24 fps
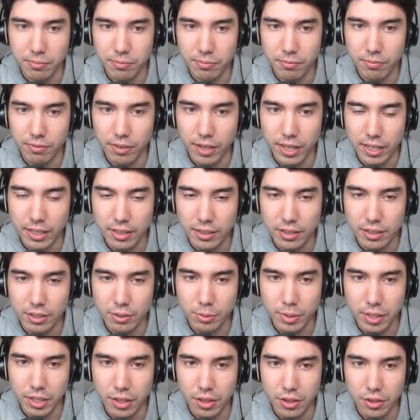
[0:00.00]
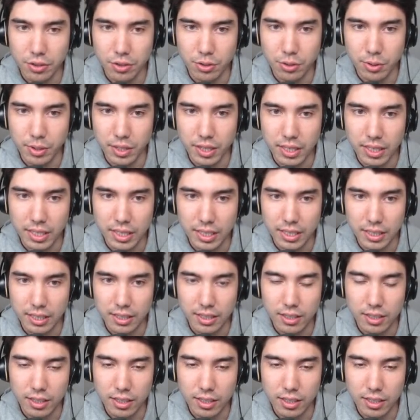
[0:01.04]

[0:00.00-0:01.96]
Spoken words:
fight their way through in the